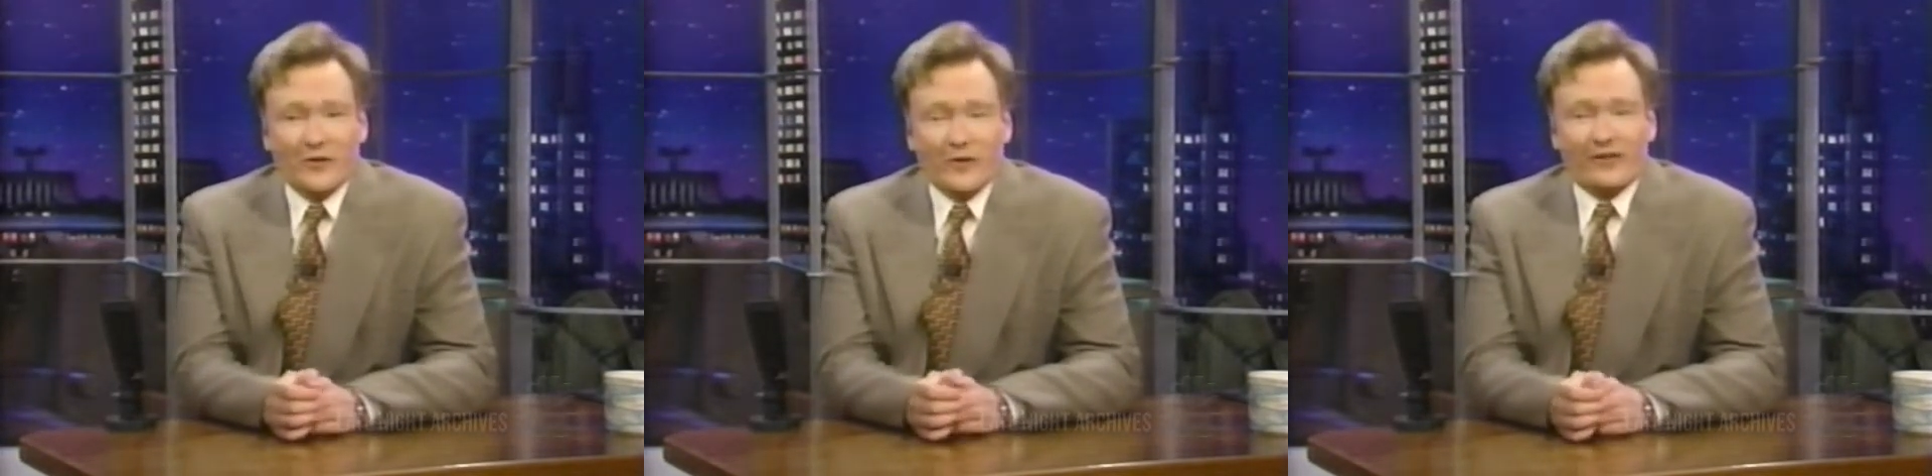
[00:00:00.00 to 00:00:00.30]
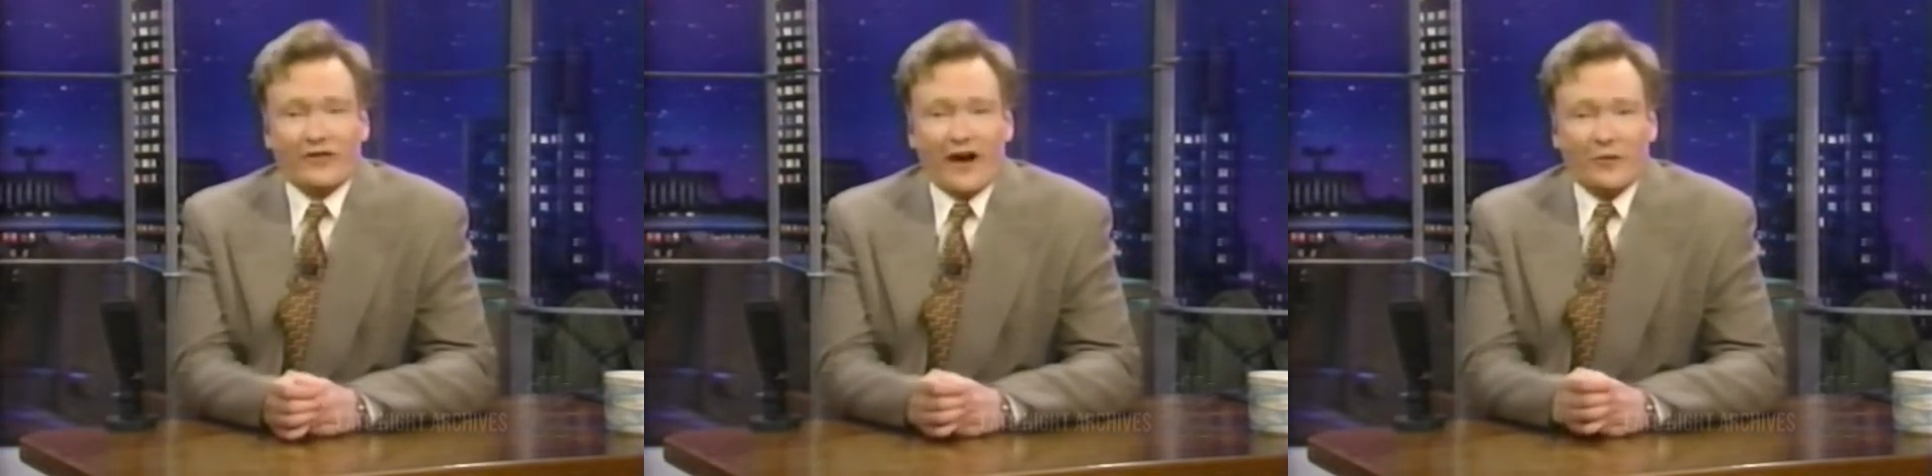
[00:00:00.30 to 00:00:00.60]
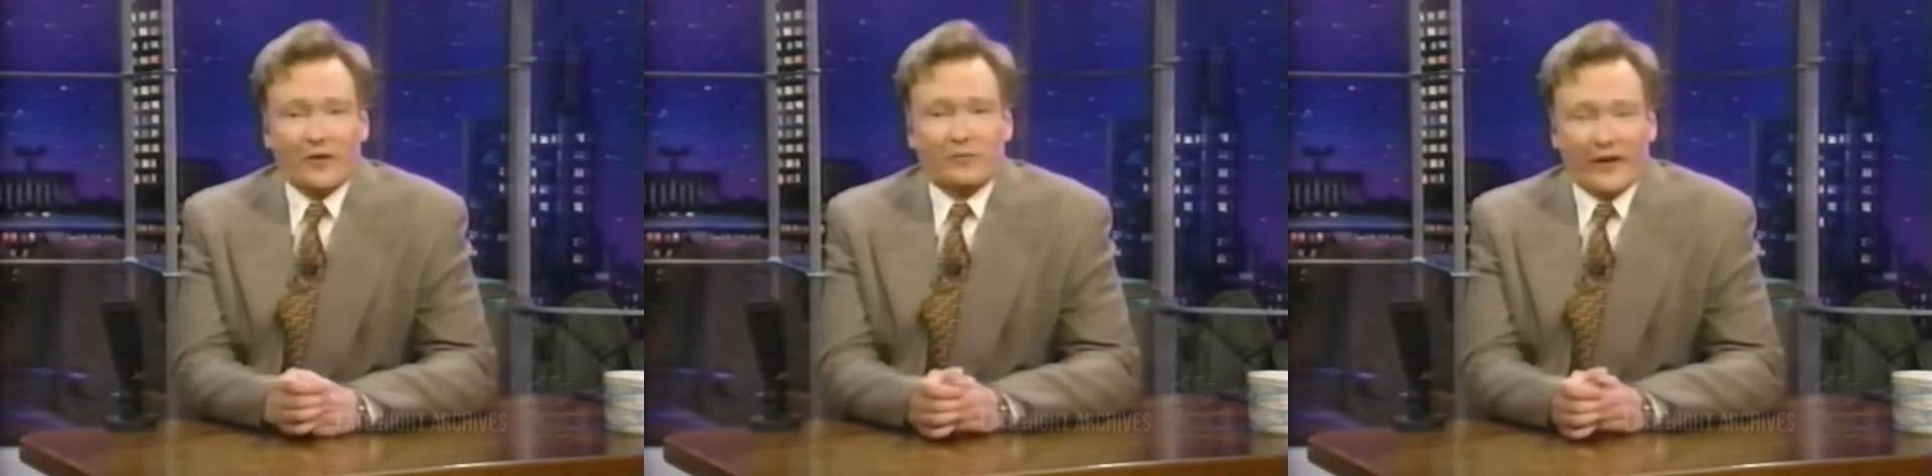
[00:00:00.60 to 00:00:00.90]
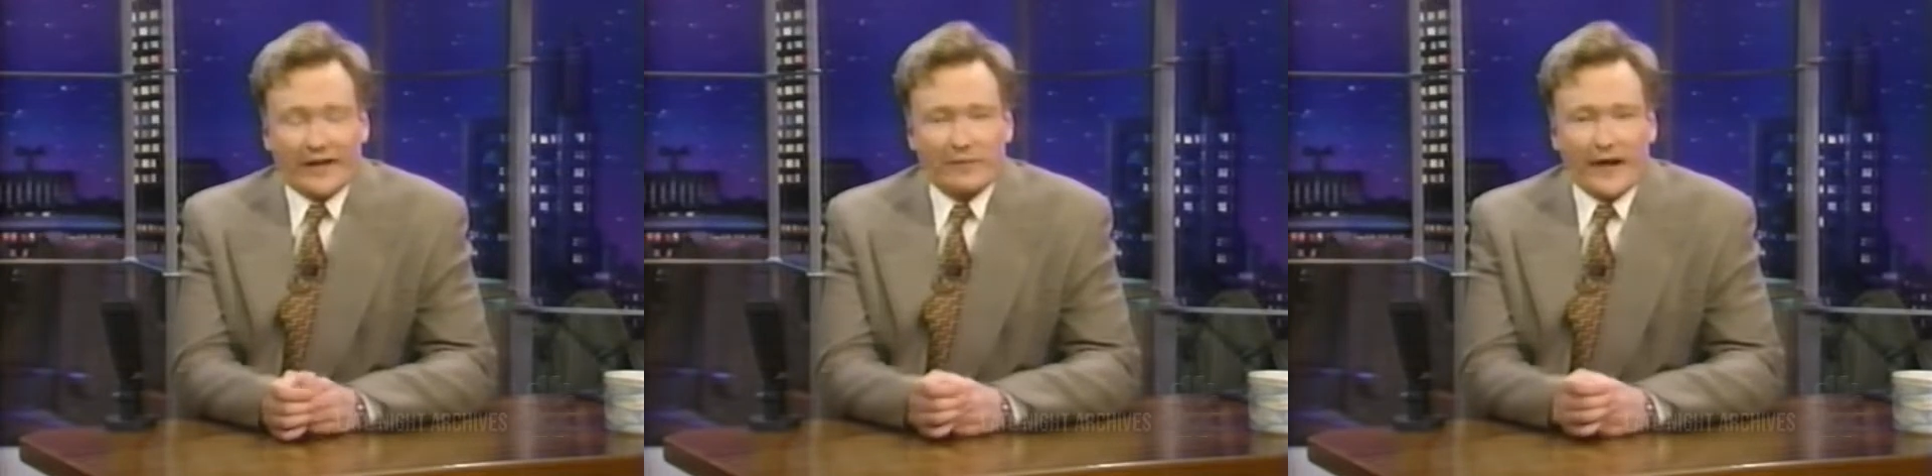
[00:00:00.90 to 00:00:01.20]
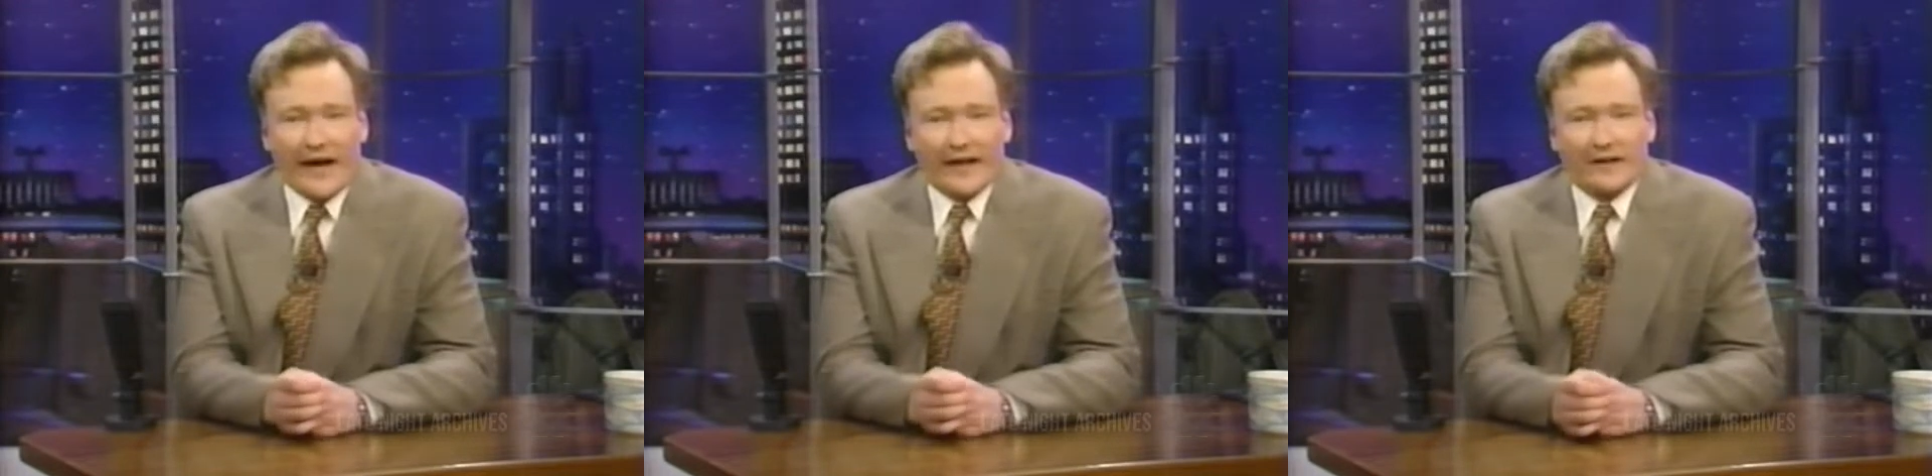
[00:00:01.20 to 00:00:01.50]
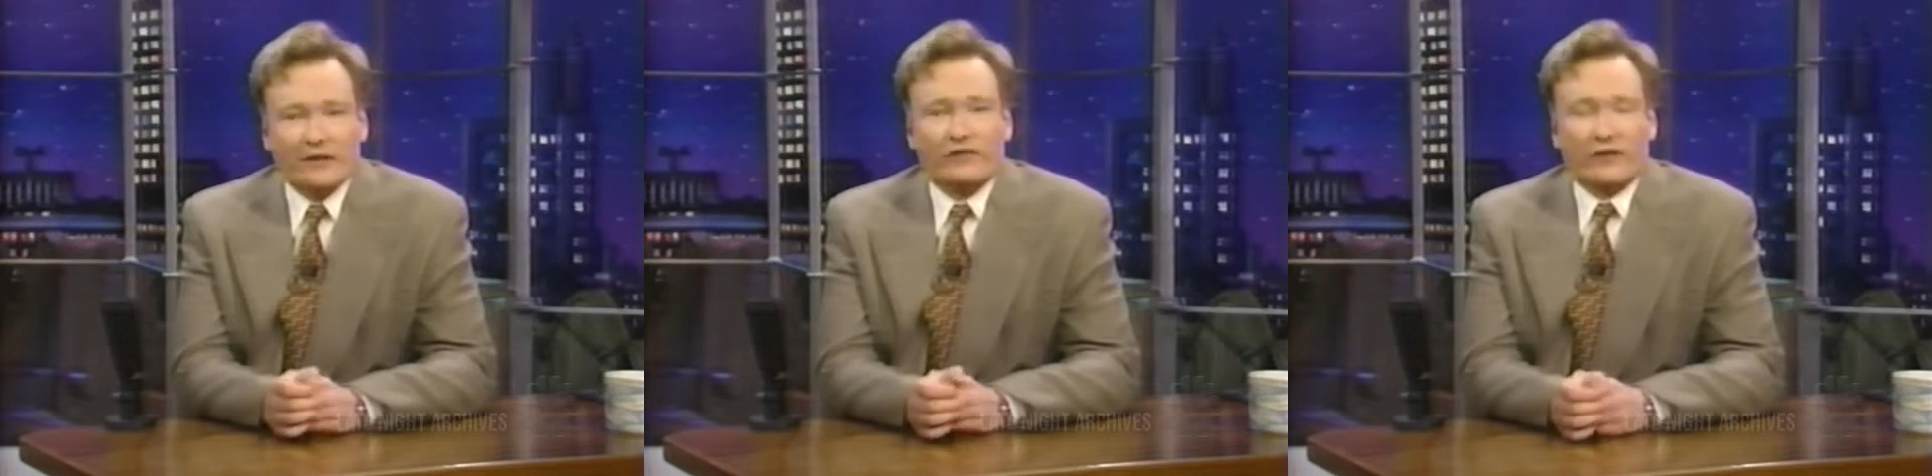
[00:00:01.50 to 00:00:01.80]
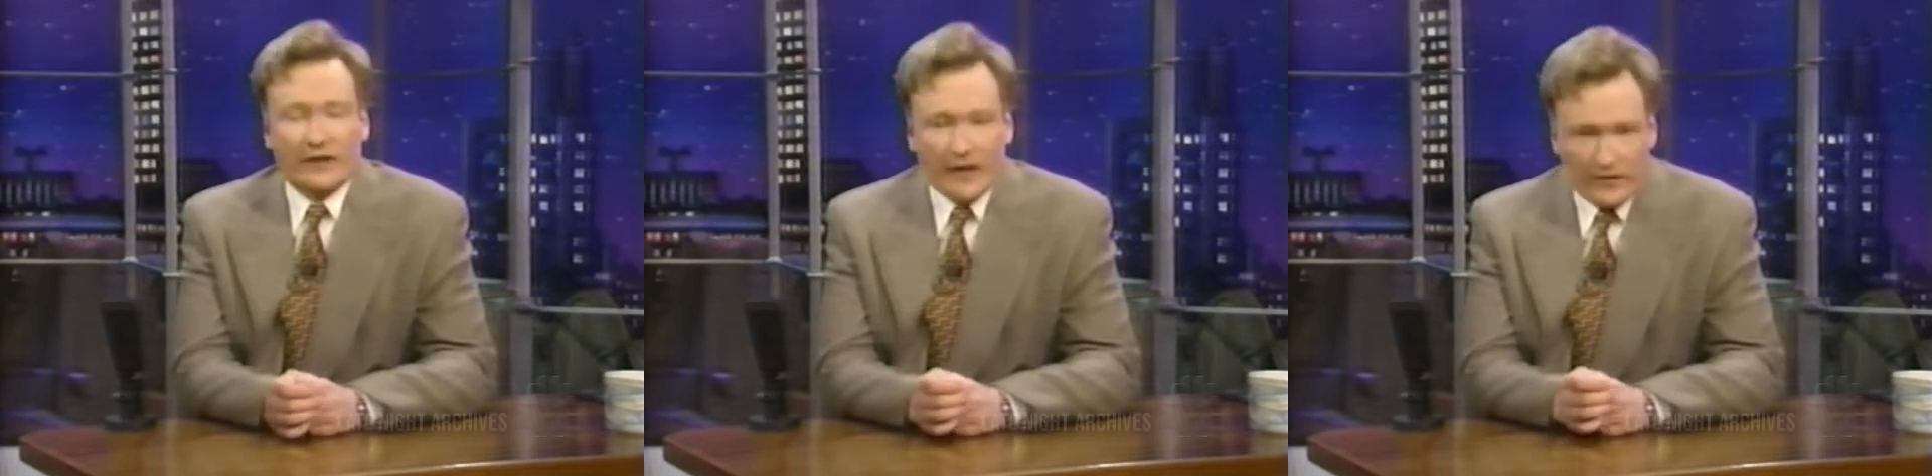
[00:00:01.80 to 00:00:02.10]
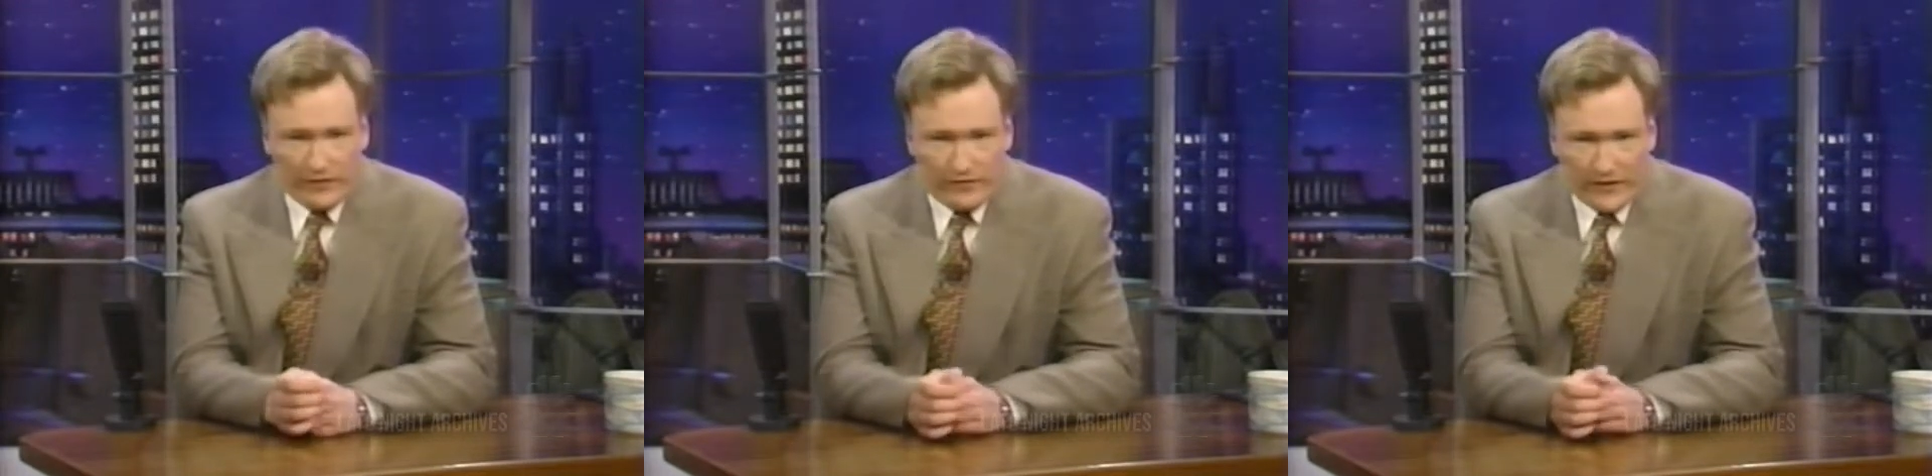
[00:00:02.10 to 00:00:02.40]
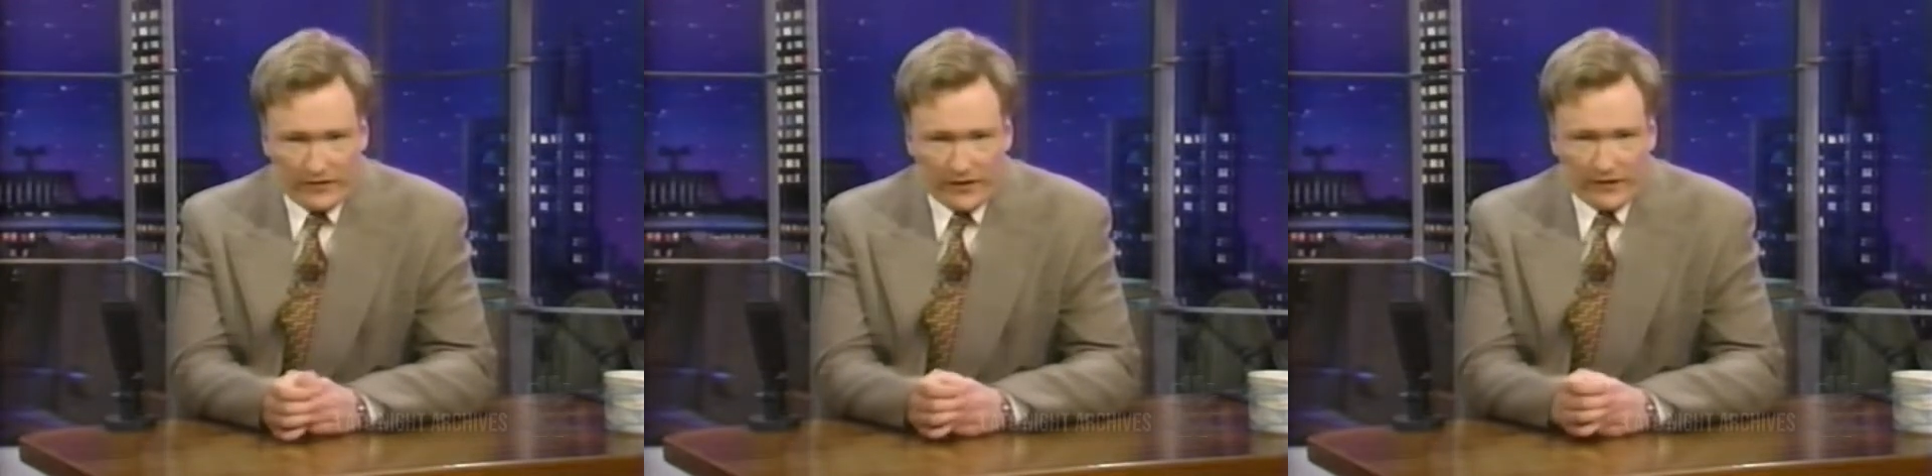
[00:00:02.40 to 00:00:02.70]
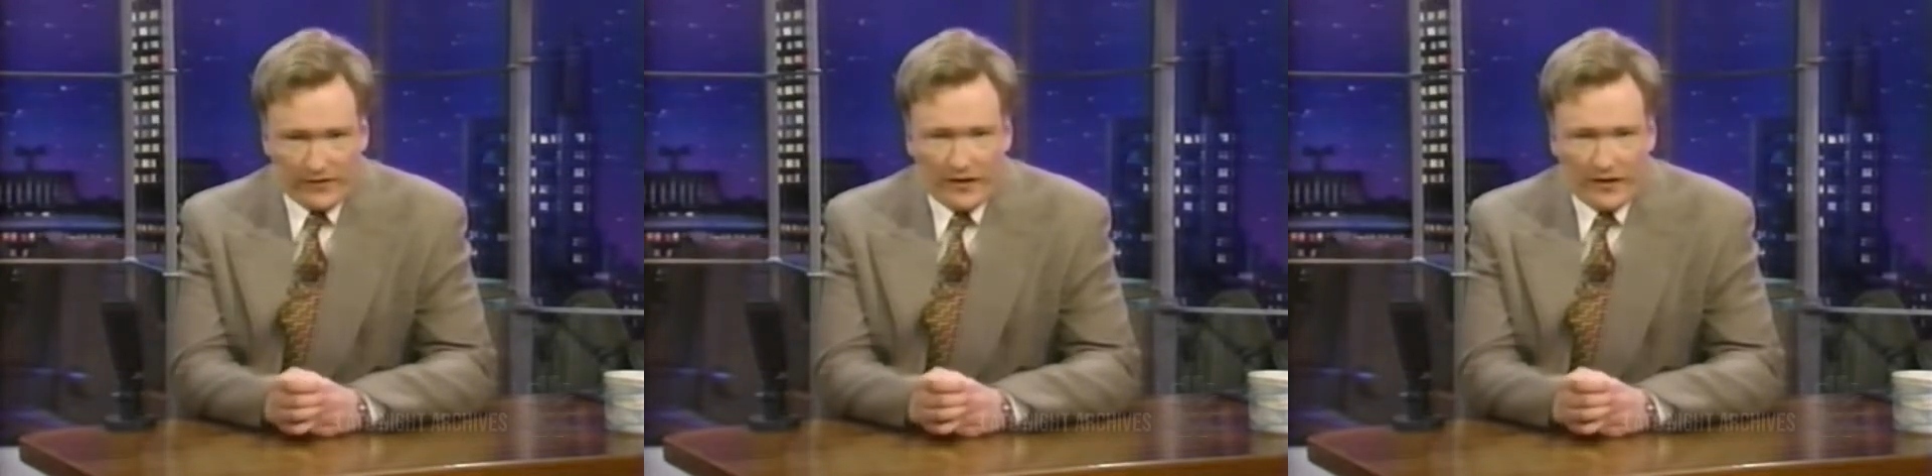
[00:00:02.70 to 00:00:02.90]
we thought we'd bring him back for another visit.